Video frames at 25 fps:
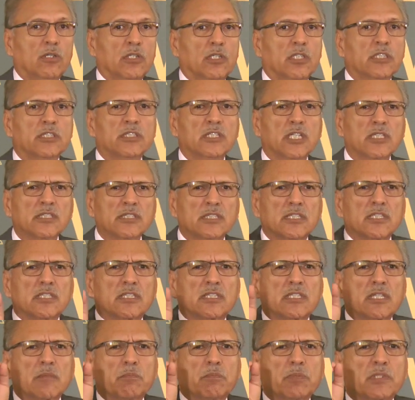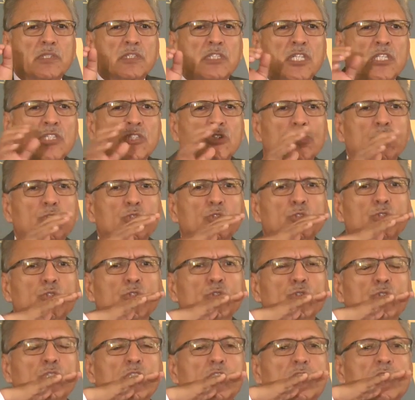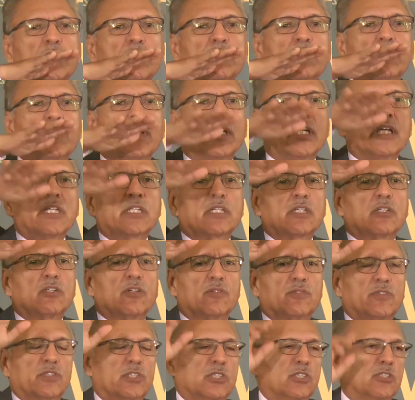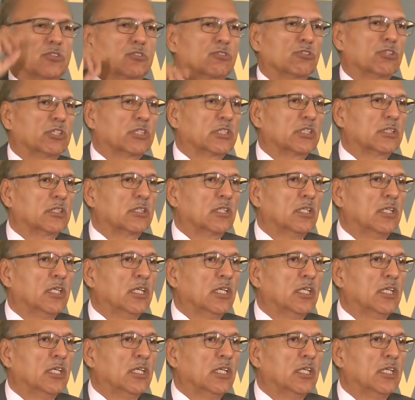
It's just the tip, it just shows you the severity of a situation.